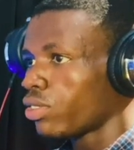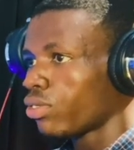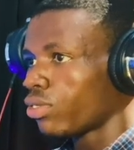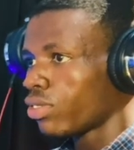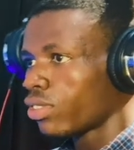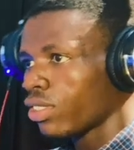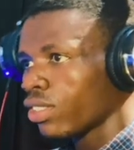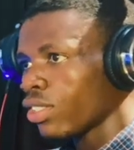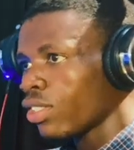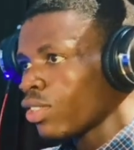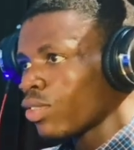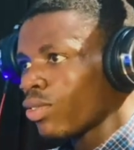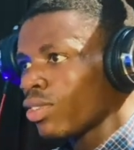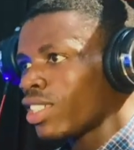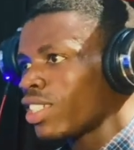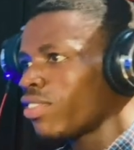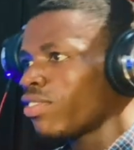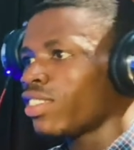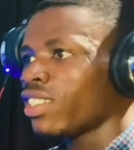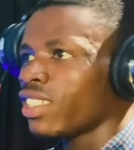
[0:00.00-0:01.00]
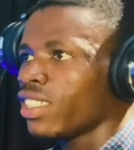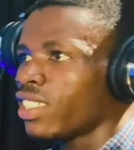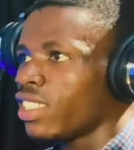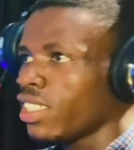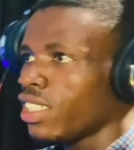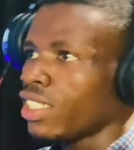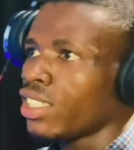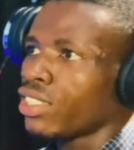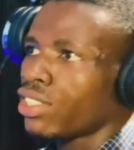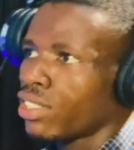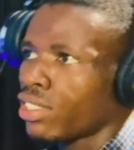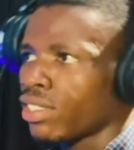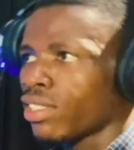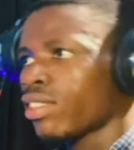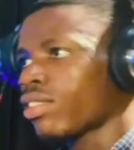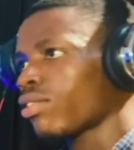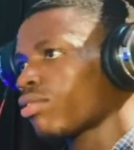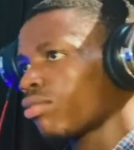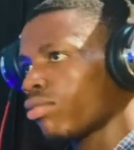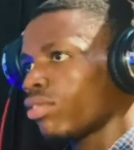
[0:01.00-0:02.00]
So it gives you
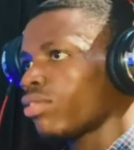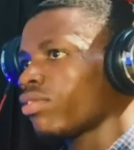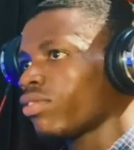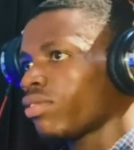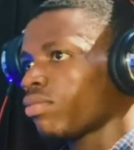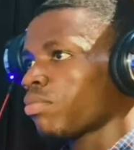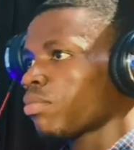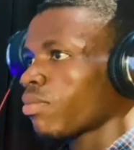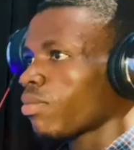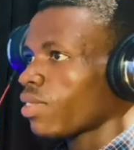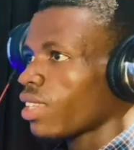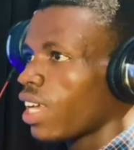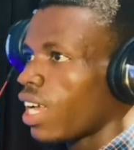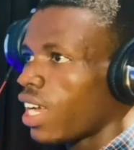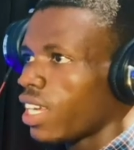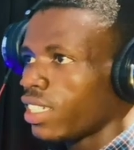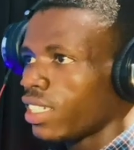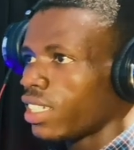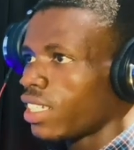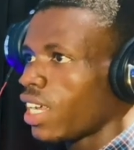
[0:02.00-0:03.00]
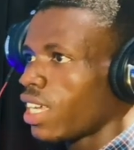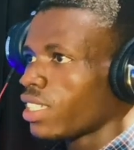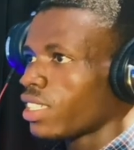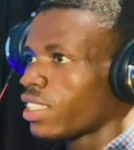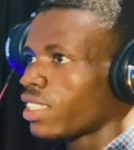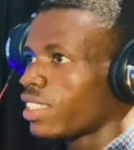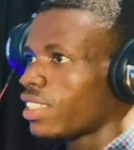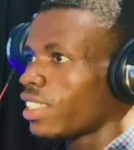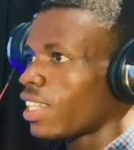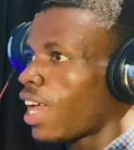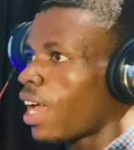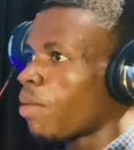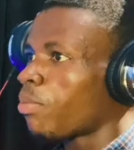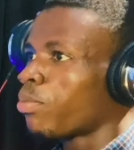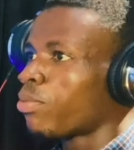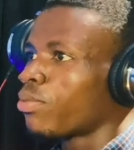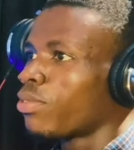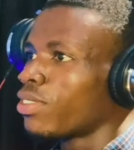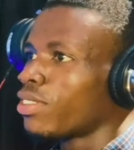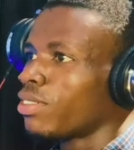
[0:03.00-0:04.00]
this, and then I slap
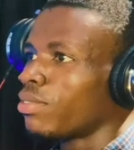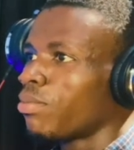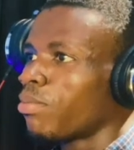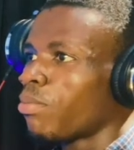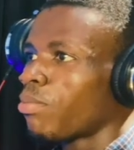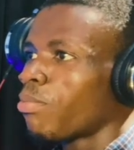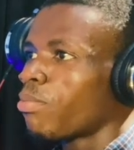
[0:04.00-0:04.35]
one